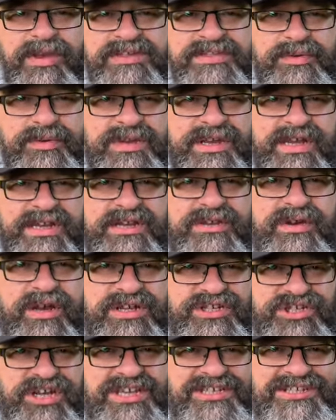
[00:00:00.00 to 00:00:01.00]
And so we need to
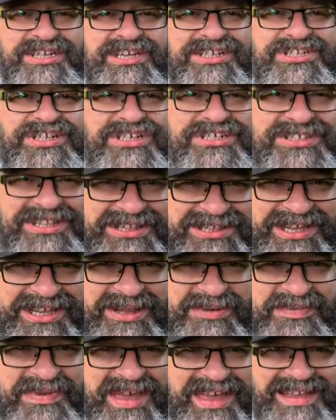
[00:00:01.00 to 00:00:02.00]
adjust it just a
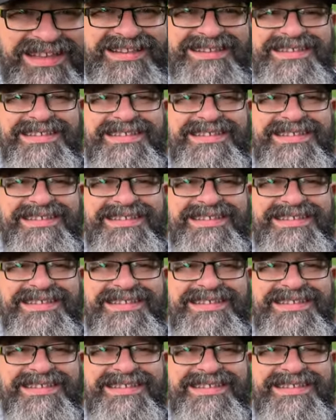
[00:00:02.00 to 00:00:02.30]
little bit.